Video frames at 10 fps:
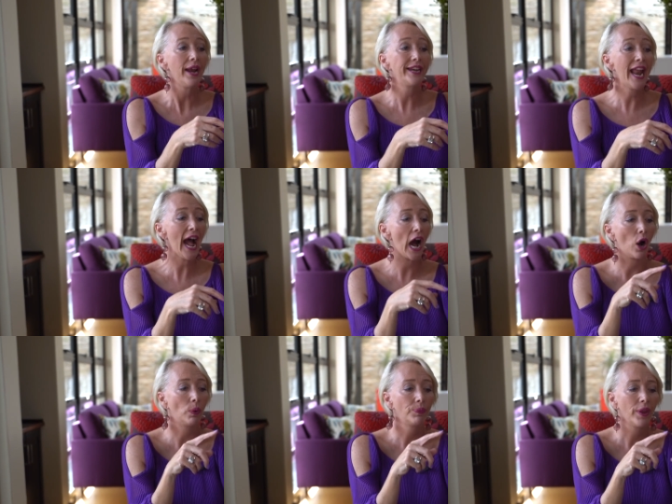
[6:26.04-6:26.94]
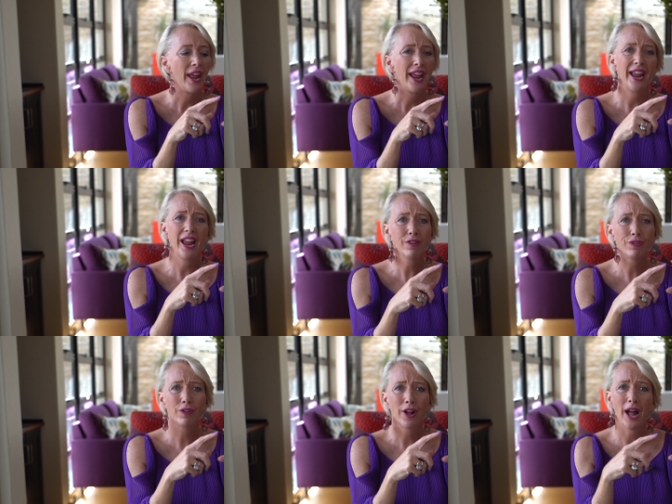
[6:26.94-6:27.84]
Now,
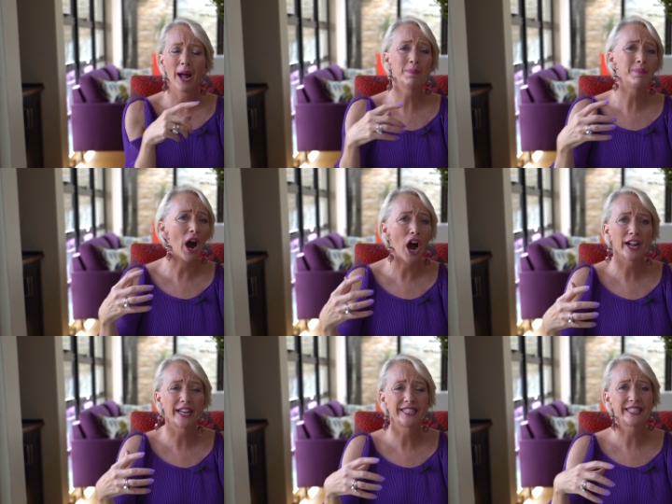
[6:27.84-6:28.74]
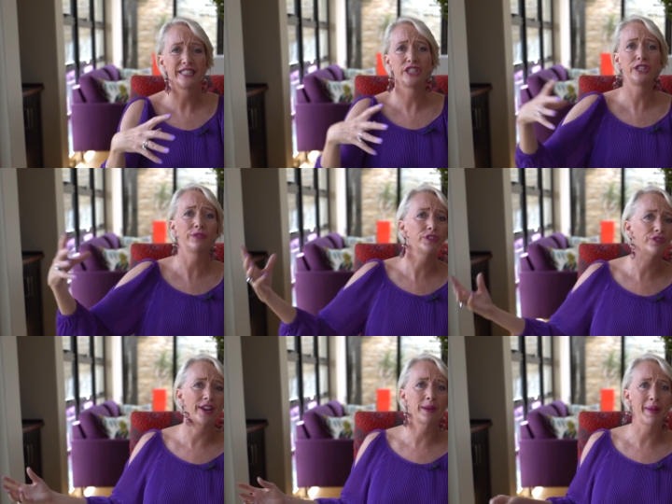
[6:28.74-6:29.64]
if a market shifts
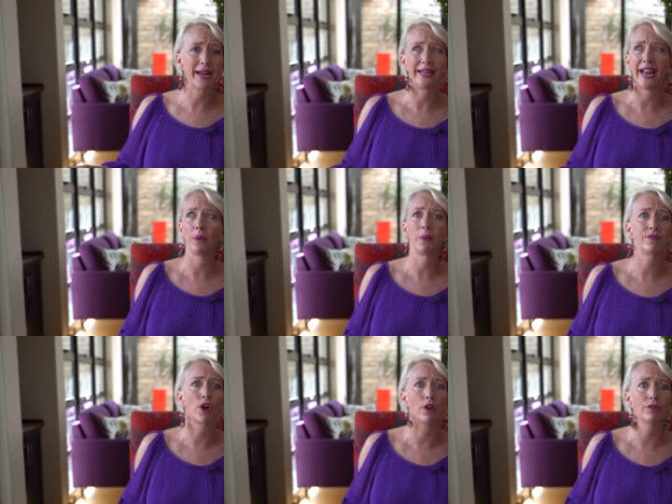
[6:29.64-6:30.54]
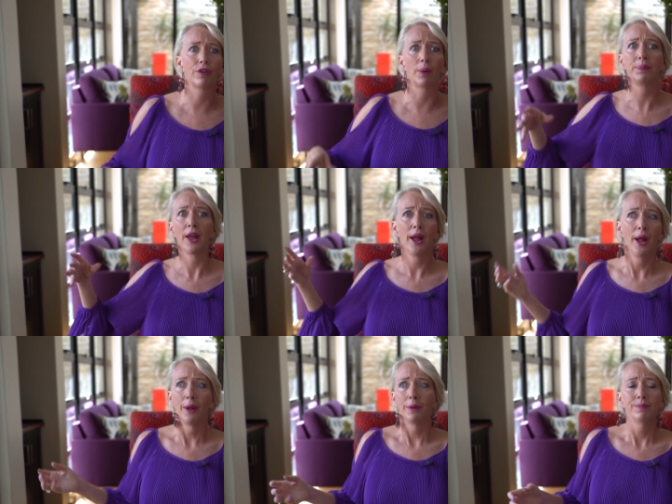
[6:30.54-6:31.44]
fundamentally and we've gone from
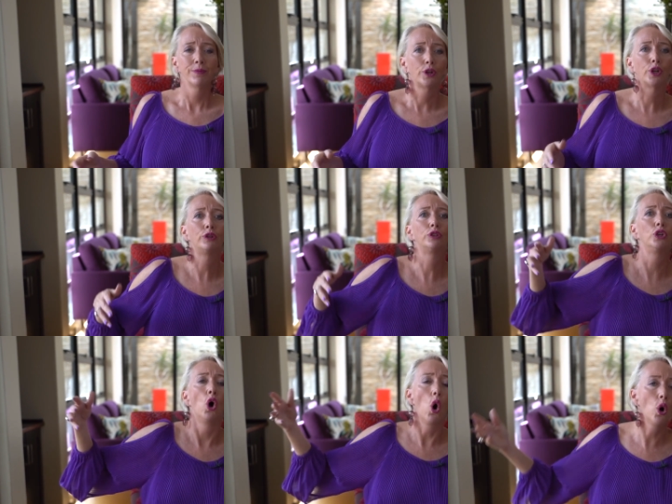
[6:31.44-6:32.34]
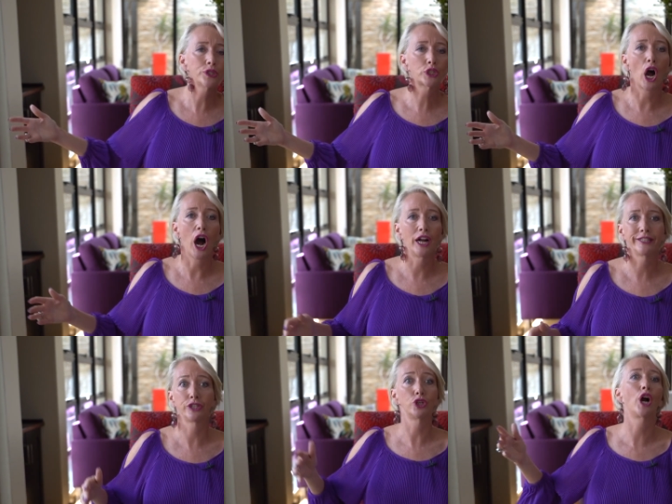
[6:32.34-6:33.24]
horse
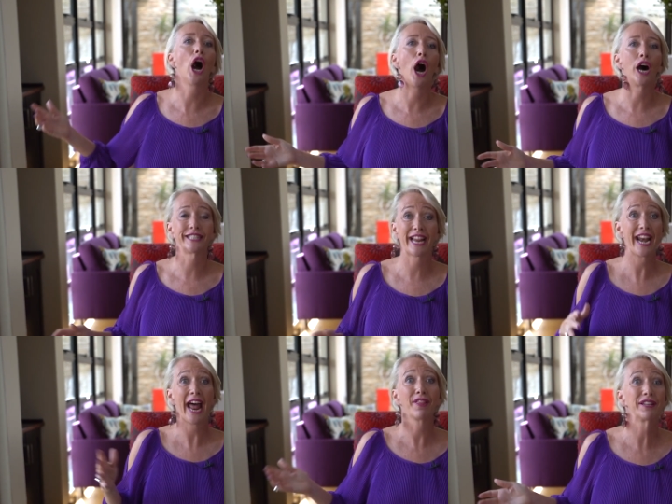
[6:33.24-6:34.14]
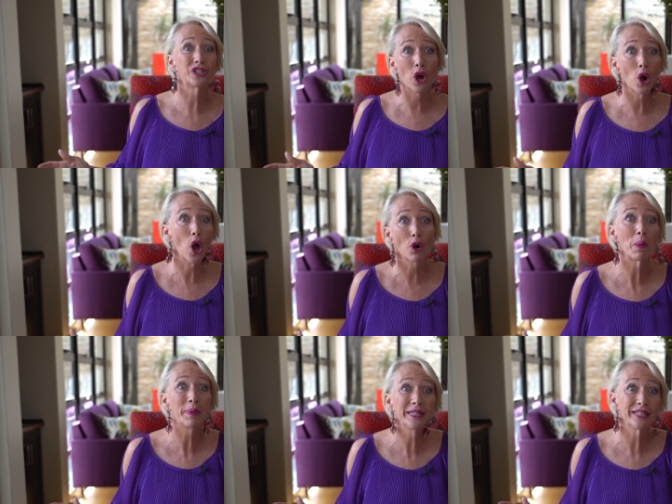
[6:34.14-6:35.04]
carts to cars, and now there's no longer
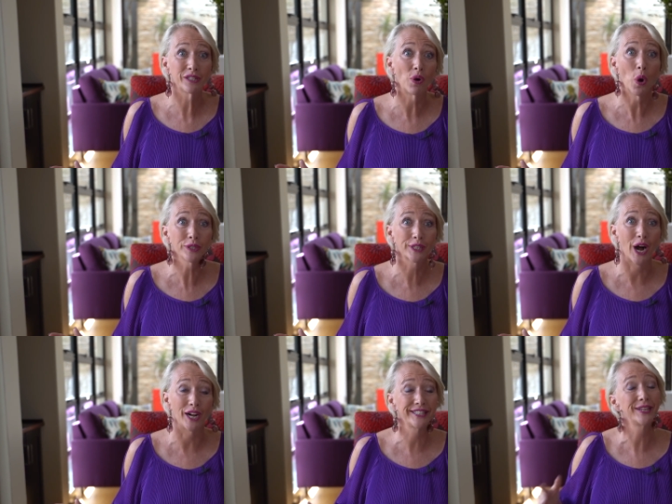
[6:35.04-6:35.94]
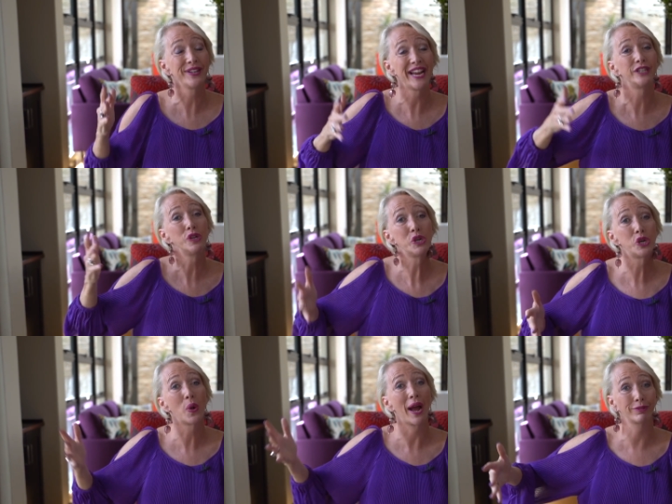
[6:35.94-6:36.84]
a business for horse carts. So, yes, you
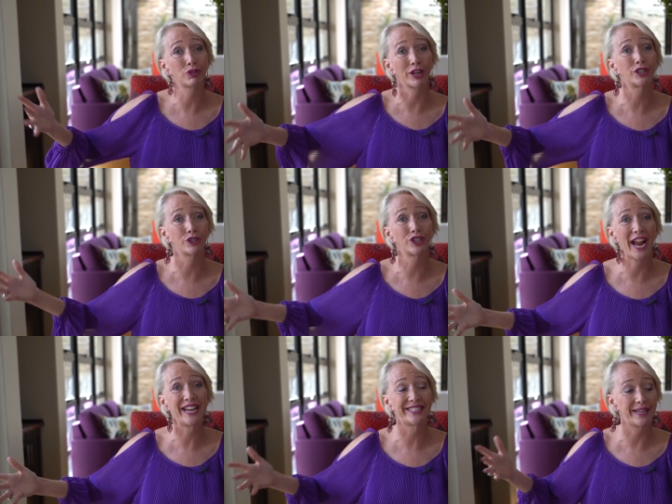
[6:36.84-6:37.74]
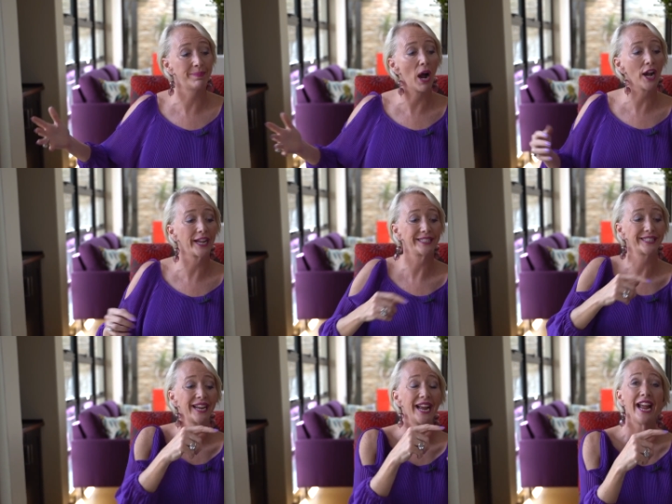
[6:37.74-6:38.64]
do have structural changes in markets.